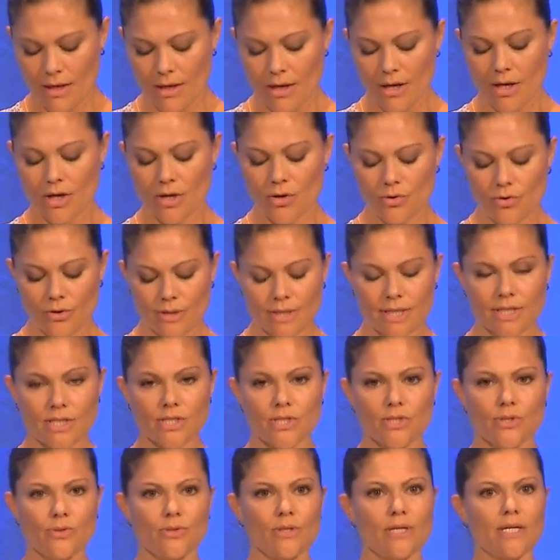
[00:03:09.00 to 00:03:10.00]
According
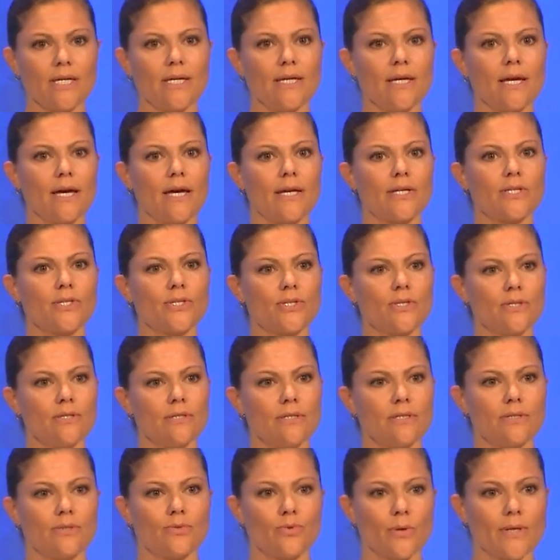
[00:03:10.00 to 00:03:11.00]
to the
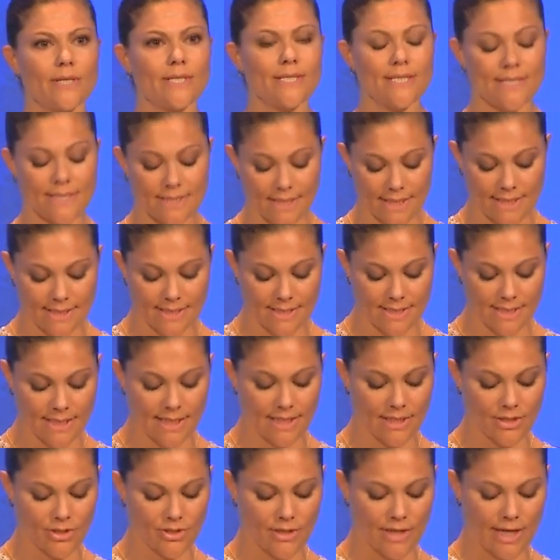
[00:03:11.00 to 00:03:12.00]

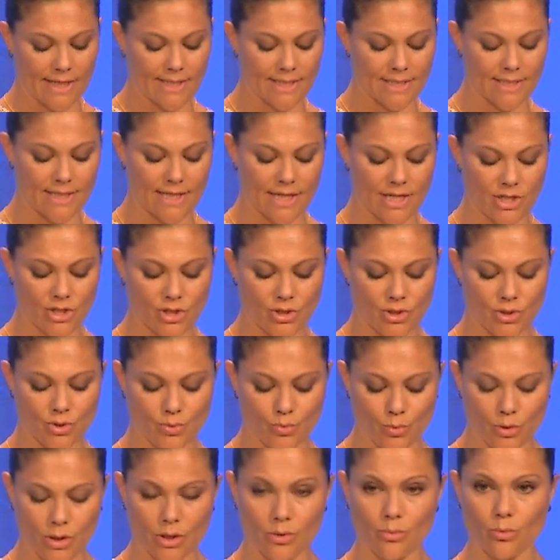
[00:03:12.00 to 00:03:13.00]
2016 United Nations
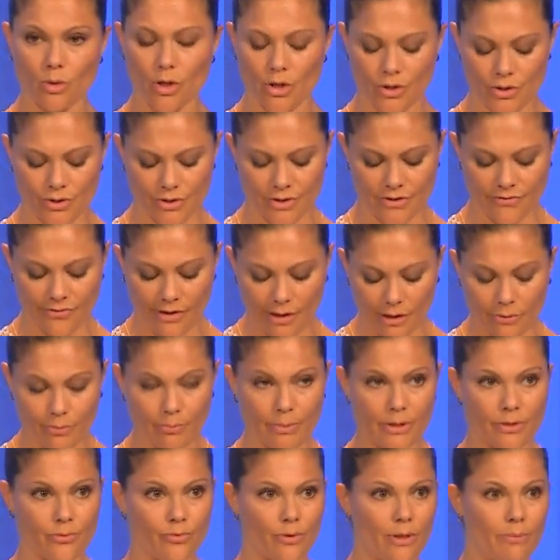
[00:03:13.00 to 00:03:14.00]
World Water
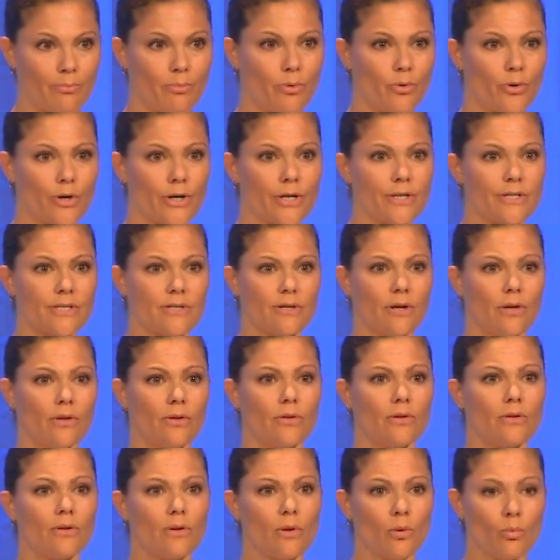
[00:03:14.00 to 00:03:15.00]
Development Report
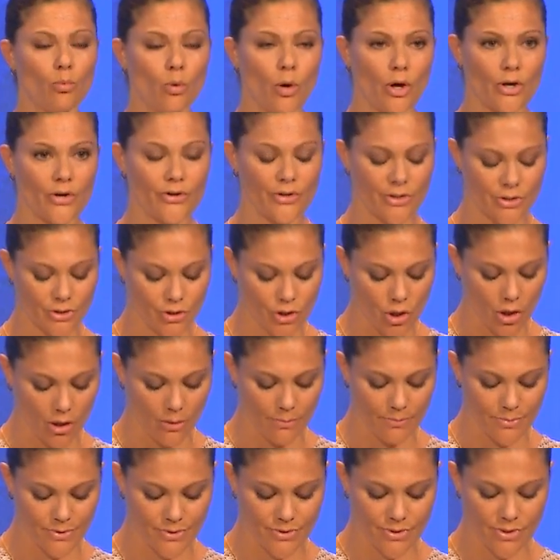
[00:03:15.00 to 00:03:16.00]
on Water and
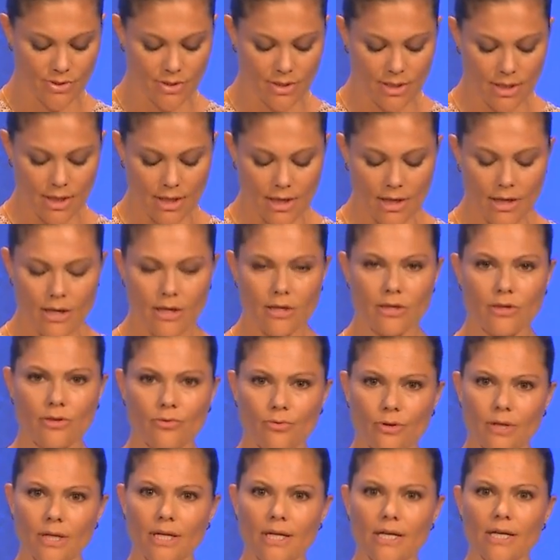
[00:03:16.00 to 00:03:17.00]
Jobs,
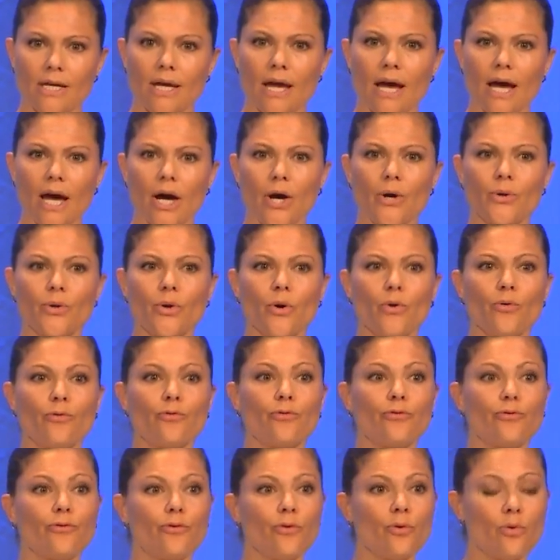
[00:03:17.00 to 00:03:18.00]
3 out of
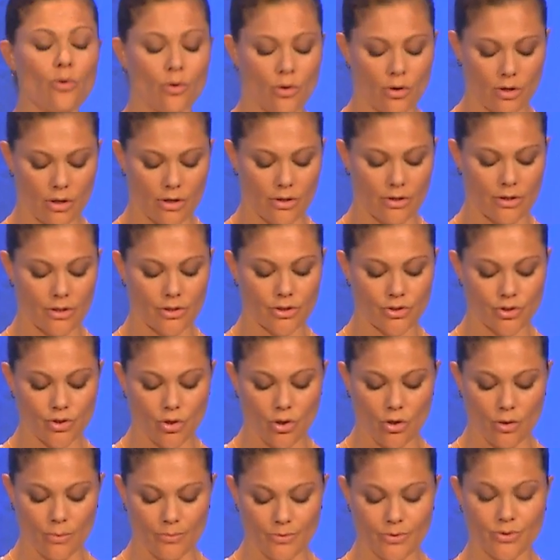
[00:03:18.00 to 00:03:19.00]
4
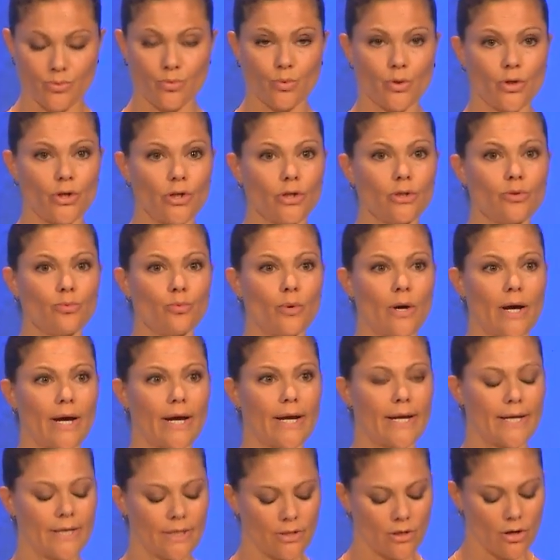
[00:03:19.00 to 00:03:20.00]
jobs
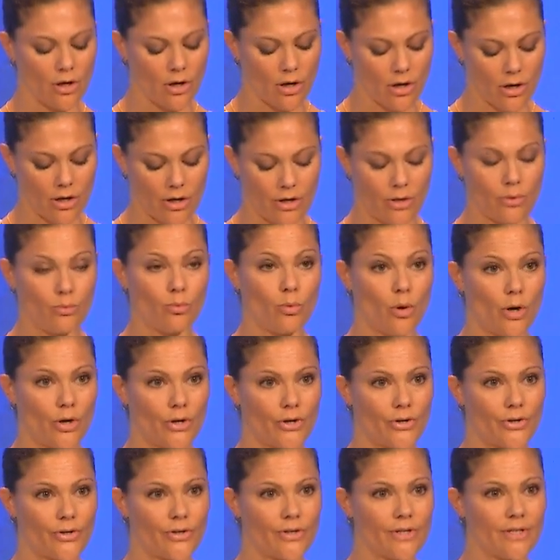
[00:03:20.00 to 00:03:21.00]
worldwide are
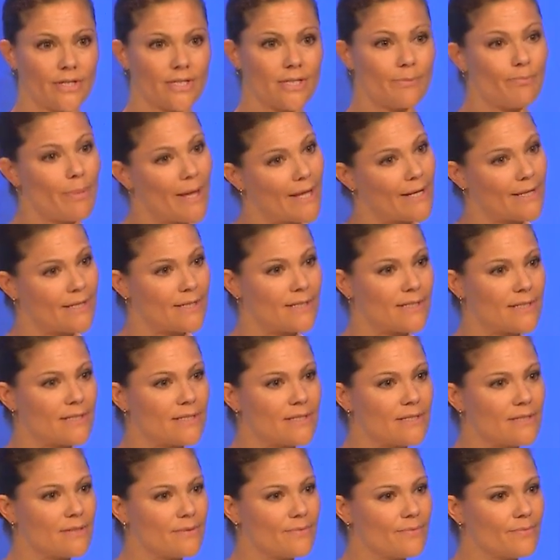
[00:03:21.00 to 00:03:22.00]
water
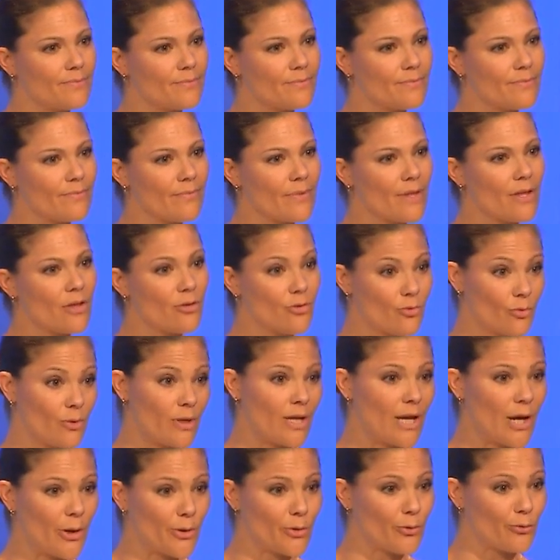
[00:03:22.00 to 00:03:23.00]
dependent.
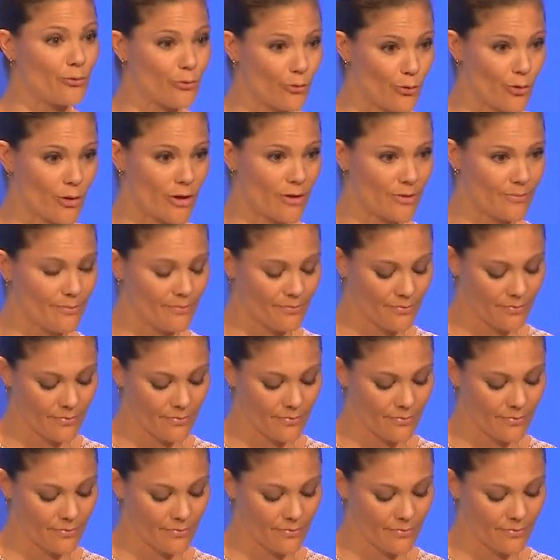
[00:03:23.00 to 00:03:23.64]
3 out of 4.